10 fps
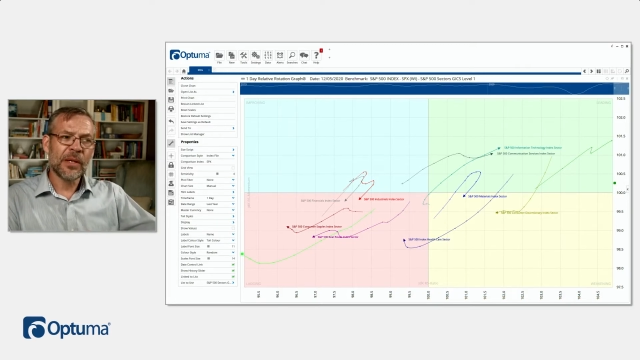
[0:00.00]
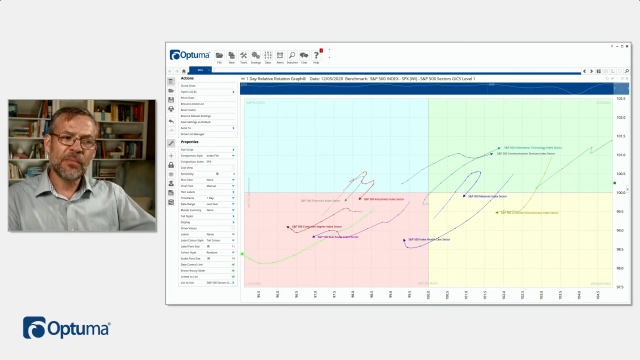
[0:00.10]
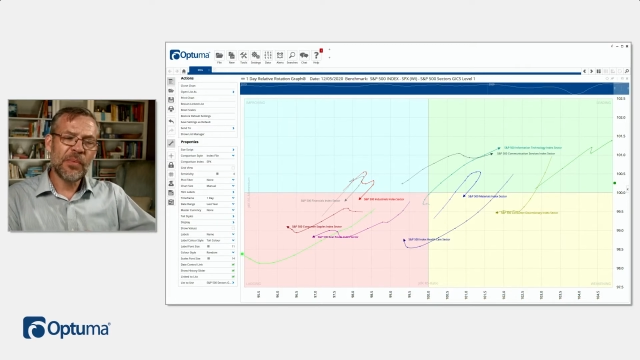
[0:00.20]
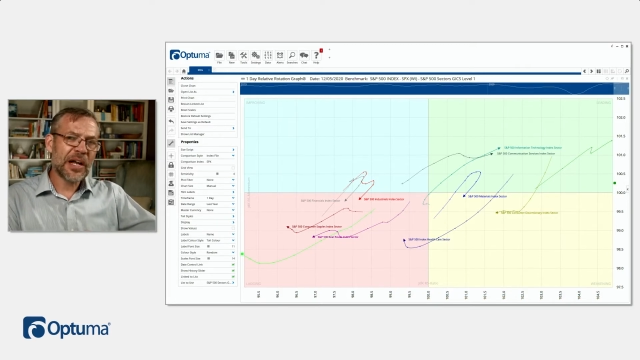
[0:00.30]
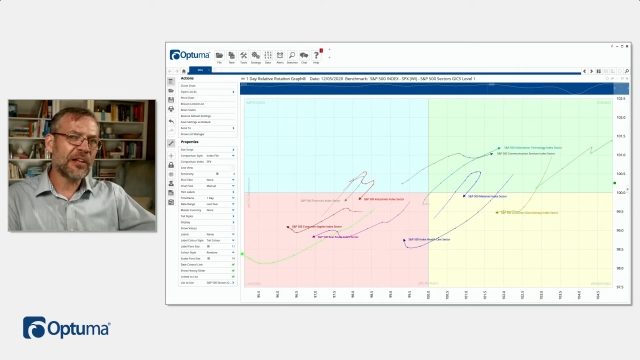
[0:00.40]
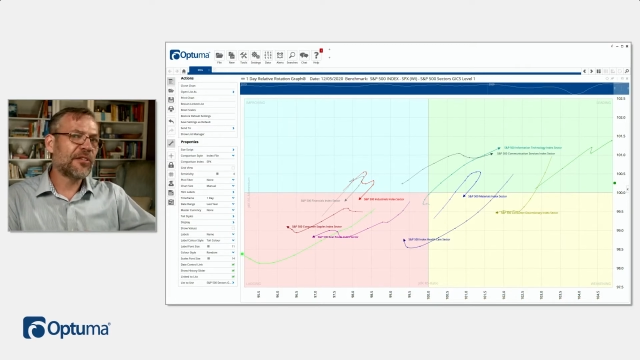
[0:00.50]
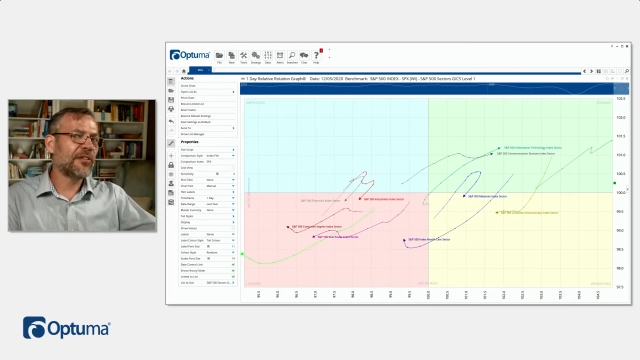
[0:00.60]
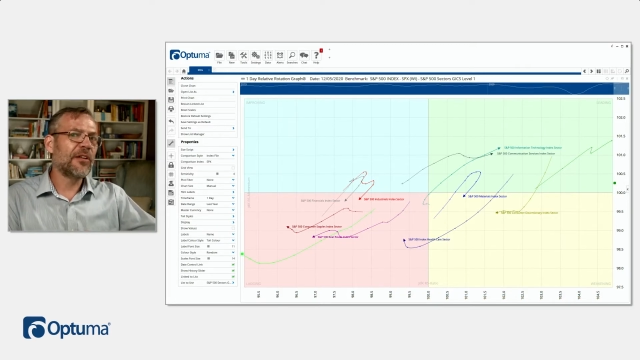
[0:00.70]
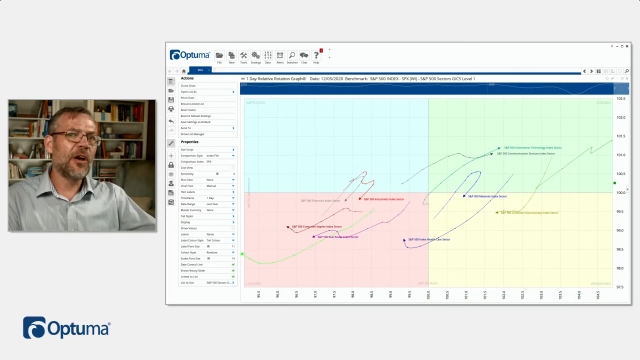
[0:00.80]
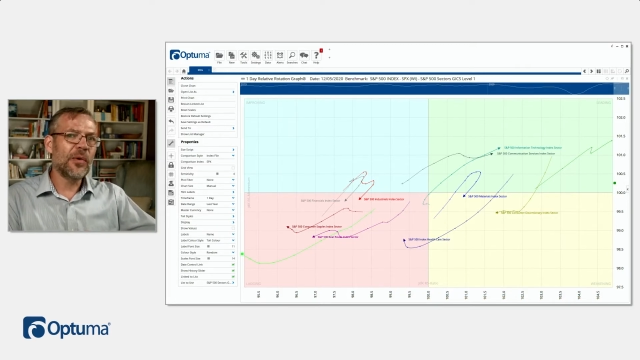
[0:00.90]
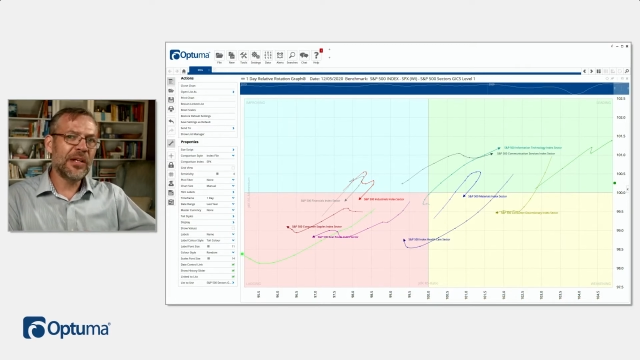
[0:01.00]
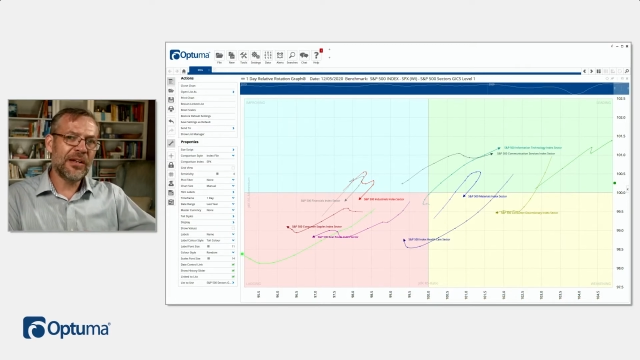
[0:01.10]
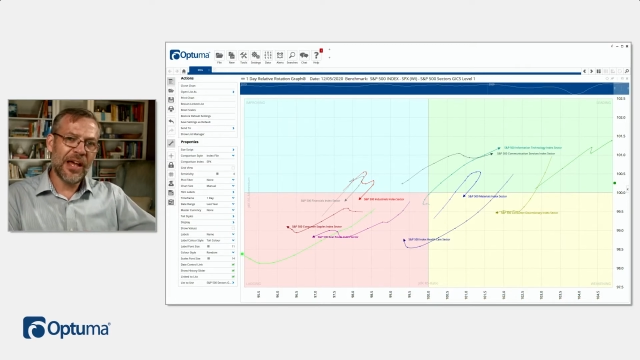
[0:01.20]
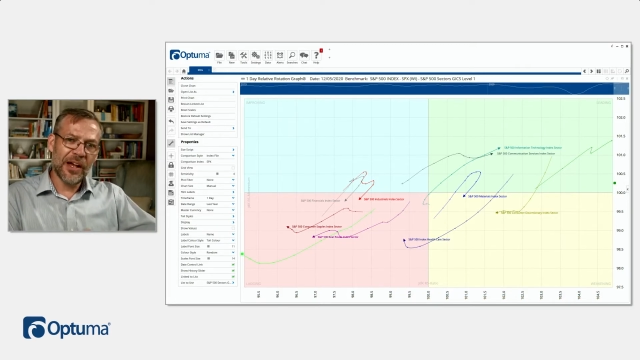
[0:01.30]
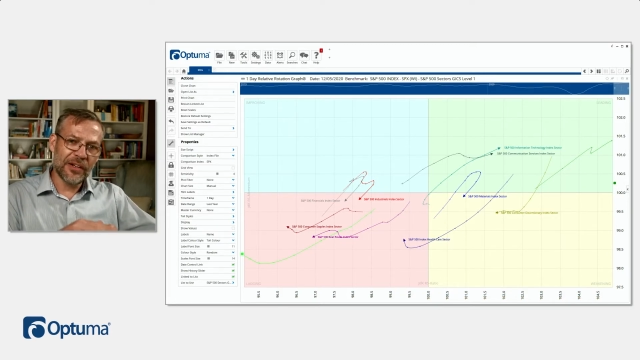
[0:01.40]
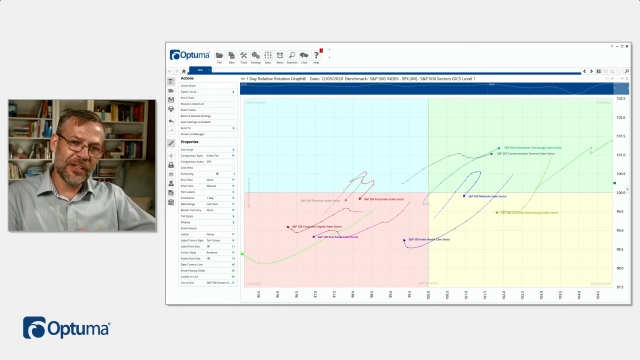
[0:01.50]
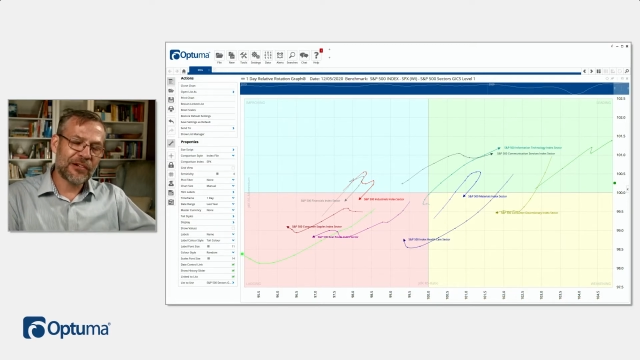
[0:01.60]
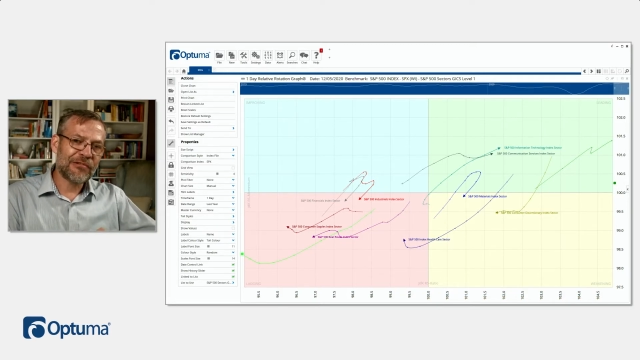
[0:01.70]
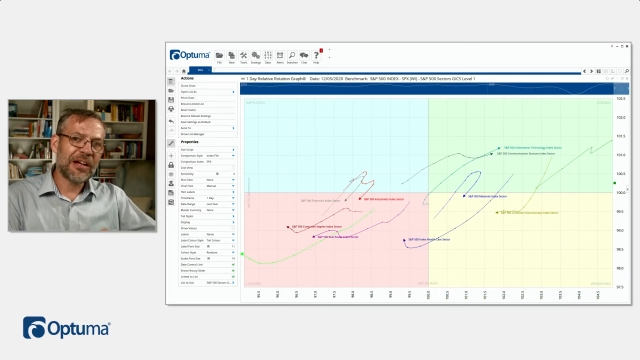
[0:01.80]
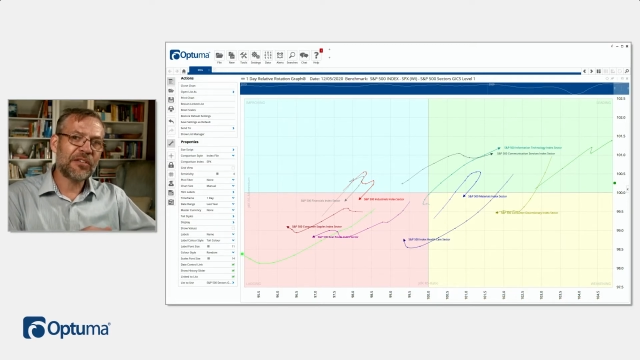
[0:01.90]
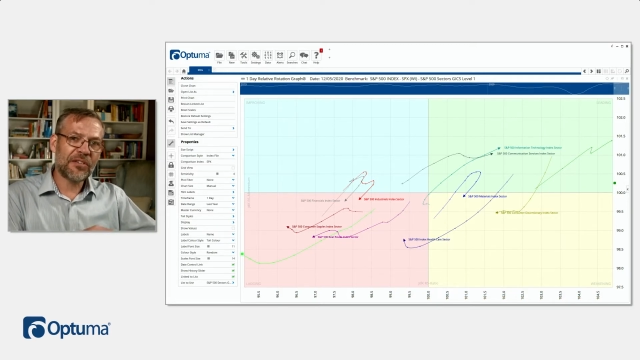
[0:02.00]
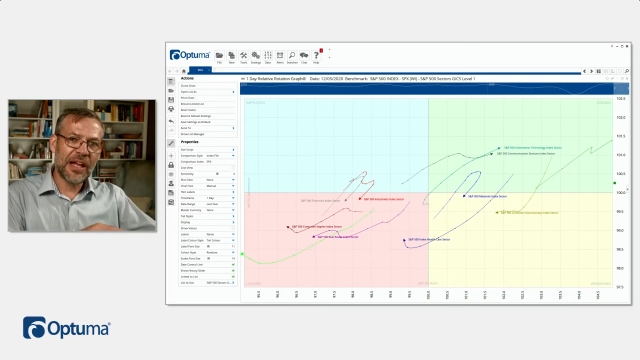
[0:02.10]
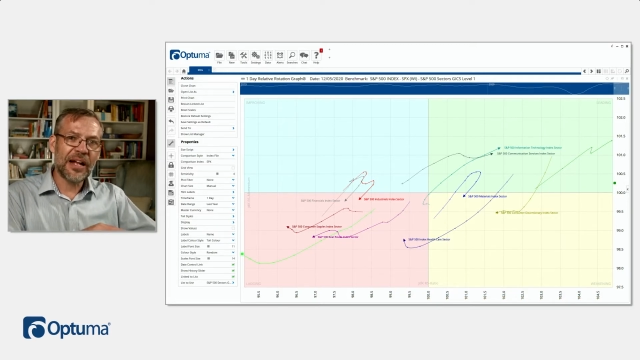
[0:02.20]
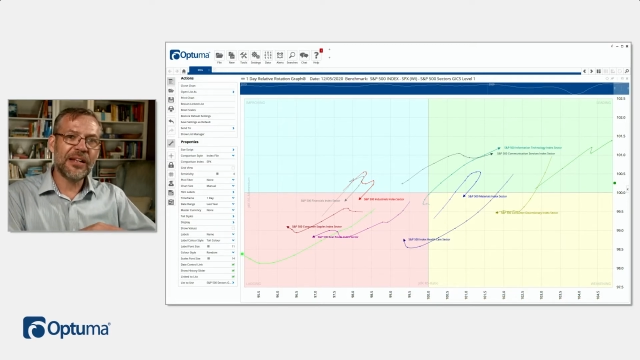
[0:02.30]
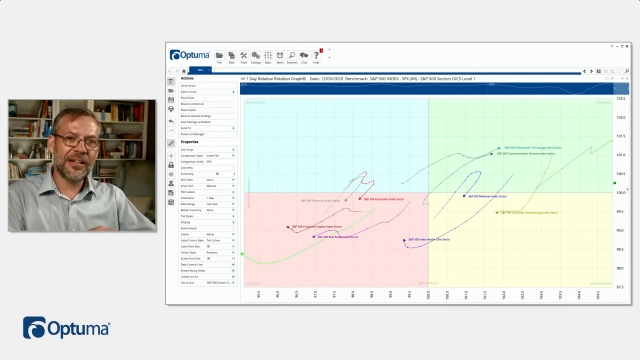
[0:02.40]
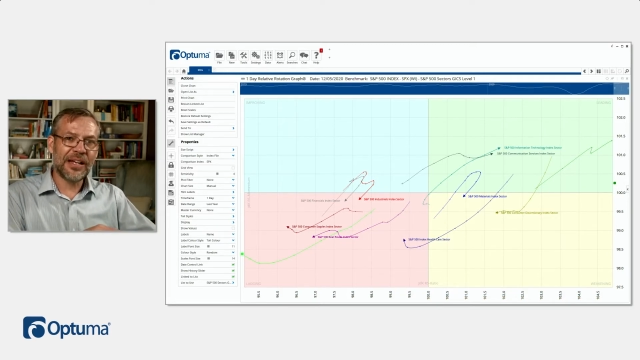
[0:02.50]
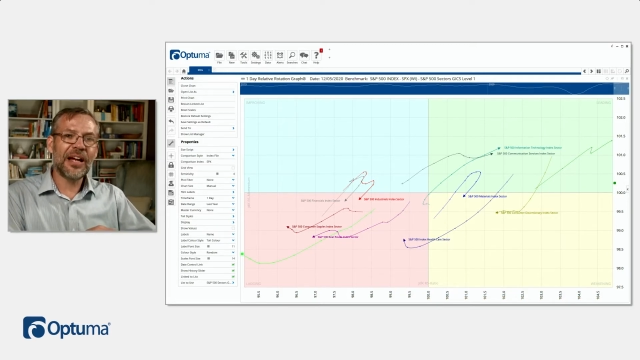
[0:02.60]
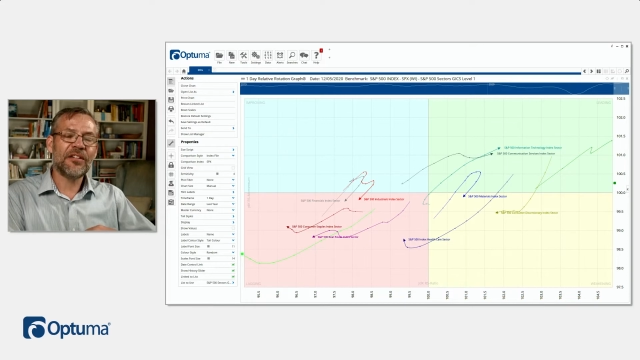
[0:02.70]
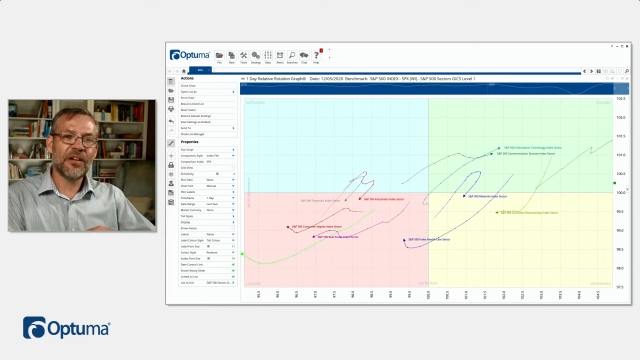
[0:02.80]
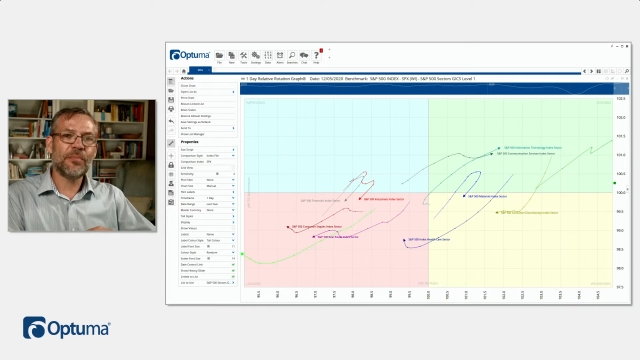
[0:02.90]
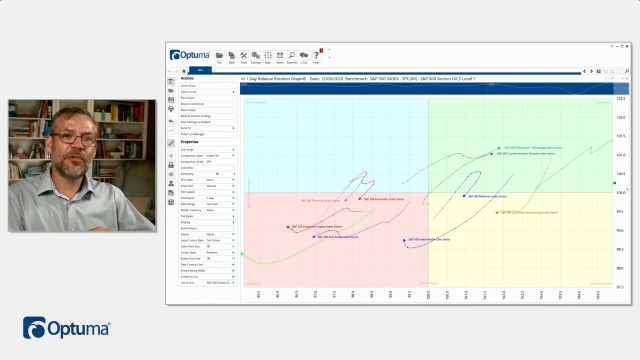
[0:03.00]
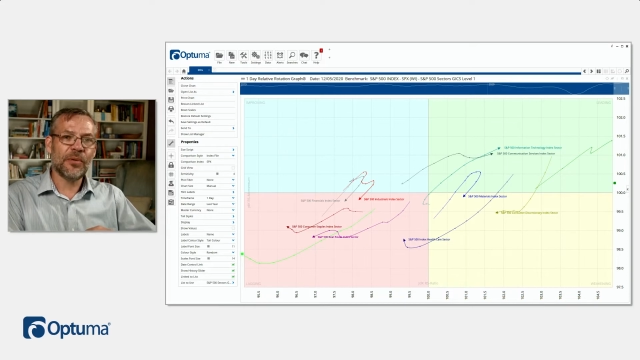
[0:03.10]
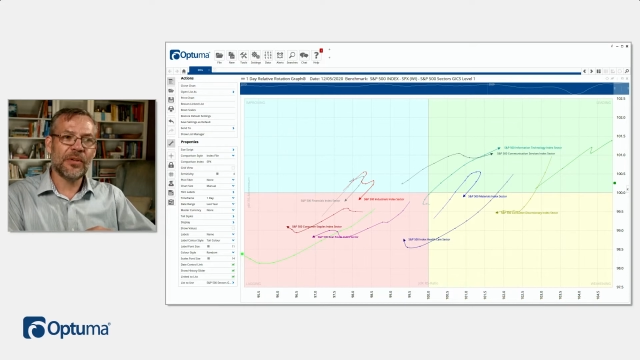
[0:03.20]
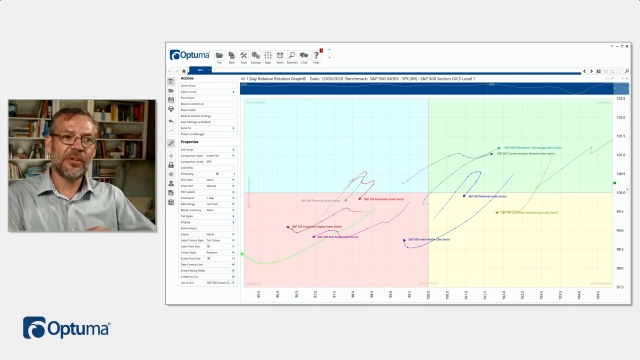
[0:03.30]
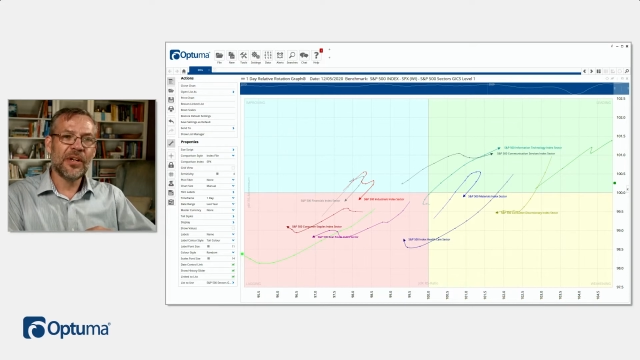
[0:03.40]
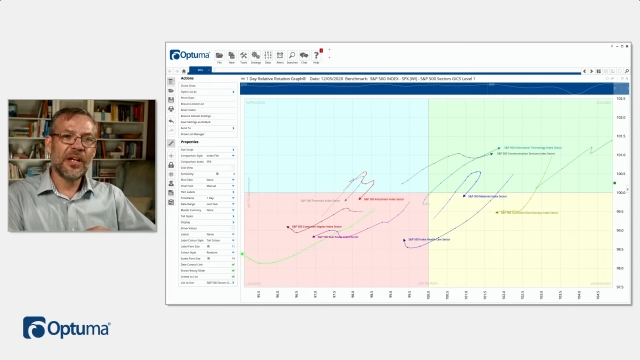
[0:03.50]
but it's slowing down and the truck's starting to catch up to it.